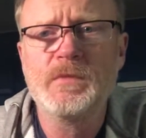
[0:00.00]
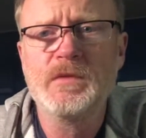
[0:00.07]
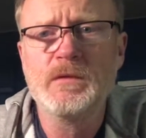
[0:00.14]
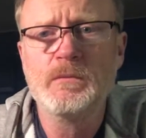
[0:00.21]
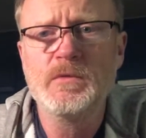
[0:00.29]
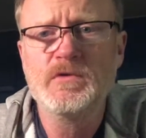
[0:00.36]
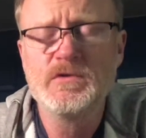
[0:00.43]

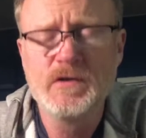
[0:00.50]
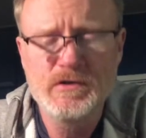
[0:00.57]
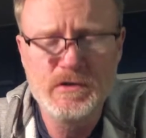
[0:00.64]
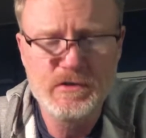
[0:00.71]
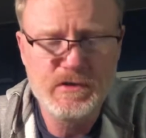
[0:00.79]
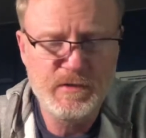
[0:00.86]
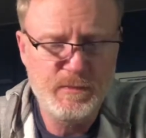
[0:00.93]

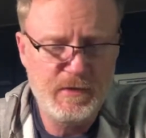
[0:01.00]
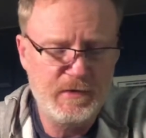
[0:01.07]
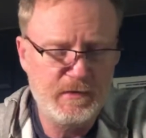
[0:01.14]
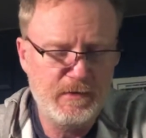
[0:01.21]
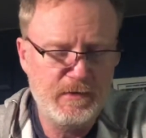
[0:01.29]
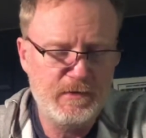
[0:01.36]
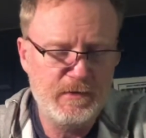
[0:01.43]
musicianship
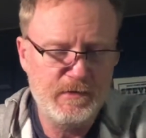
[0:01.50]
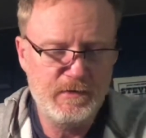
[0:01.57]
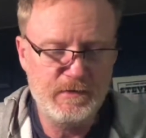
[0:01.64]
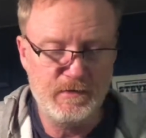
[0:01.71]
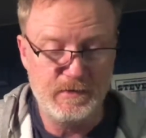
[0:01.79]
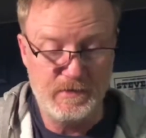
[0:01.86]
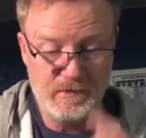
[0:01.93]

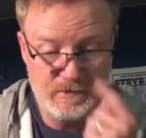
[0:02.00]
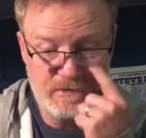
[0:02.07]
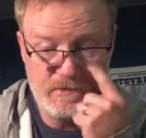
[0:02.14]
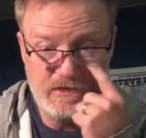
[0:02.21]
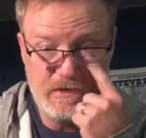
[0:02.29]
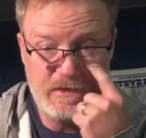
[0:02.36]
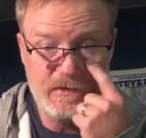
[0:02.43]
and a
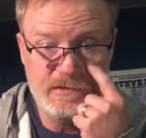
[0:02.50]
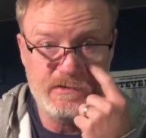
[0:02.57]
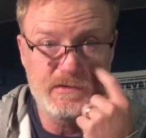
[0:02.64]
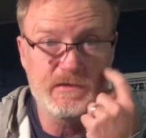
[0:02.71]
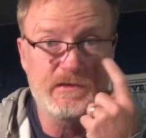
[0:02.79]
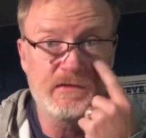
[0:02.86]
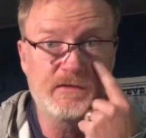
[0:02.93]
challenge to
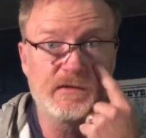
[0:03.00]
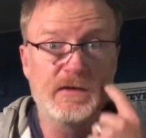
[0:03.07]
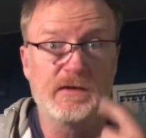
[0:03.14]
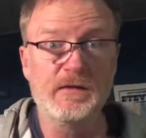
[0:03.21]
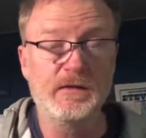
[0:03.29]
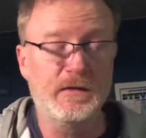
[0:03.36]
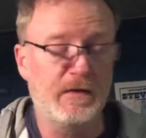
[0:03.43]
see if I
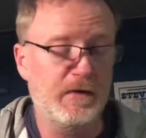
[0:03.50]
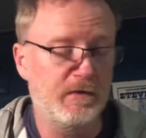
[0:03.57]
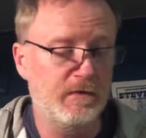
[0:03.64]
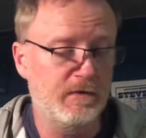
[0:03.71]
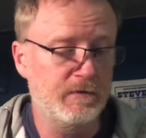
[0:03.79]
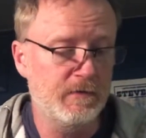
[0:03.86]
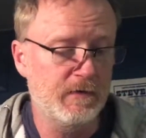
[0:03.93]
can
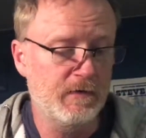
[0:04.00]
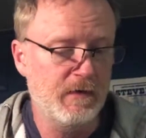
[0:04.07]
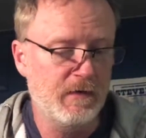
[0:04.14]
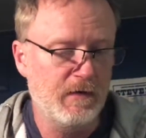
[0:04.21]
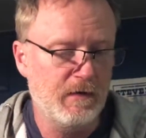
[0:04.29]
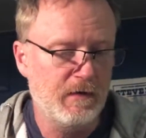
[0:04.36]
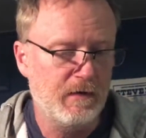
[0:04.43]
do it.
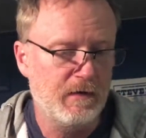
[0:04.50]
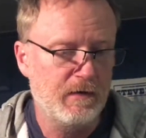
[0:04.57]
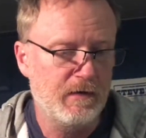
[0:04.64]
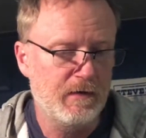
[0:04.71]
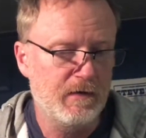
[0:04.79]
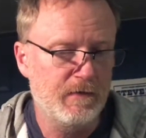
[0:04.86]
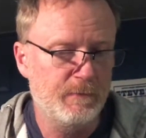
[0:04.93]

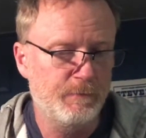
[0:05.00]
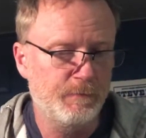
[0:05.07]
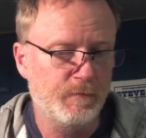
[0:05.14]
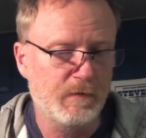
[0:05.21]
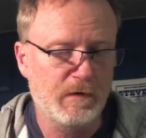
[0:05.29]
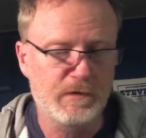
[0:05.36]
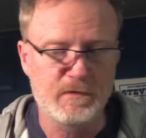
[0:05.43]

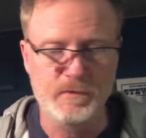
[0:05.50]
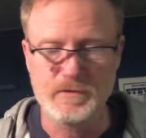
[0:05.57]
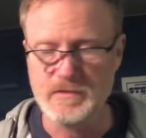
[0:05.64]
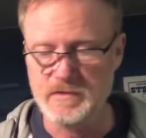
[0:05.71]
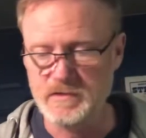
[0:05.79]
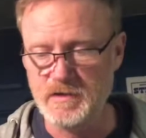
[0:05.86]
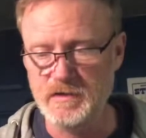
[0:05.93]
So it's the
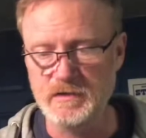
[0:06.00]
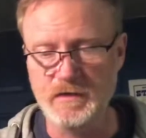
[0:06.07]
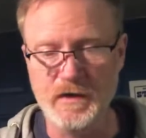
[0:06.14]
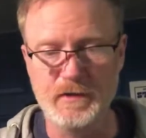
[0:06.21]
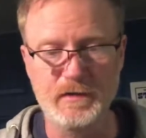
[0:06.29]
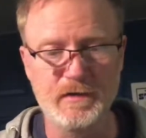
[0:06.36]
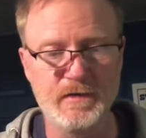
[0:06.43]
song
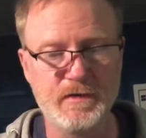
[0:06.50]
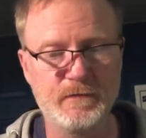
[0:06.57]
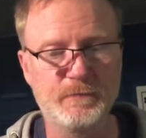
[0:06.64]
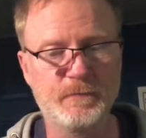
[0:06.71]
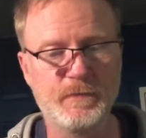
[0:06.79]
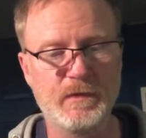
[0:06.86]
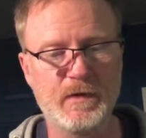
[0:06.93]
Donna,
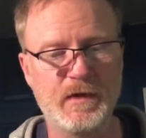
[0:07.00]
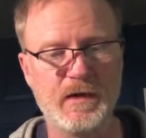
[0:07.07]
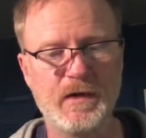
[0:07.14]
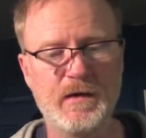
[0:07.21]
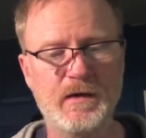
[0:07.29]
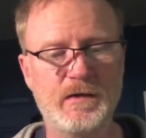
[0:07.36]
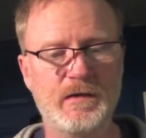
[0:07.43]

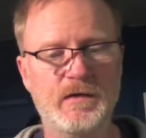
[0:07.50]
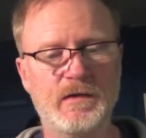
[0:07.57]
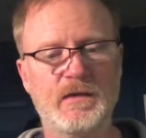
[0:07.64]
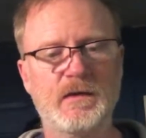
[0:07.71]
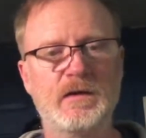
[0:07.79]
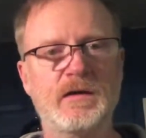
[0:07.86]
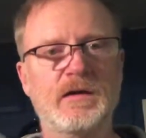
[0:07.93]
and
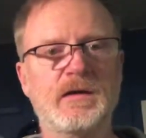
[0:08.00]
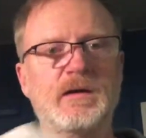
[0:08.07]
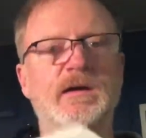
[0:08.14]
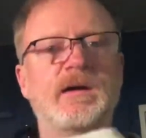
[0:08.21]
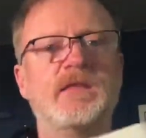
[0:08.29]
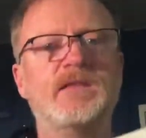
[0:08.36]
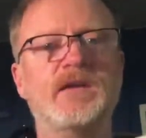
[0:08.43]

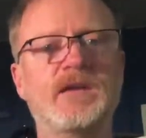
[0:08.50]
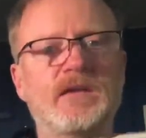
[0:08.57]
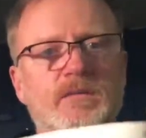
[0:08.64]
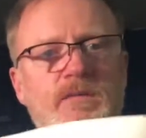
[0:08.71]
I think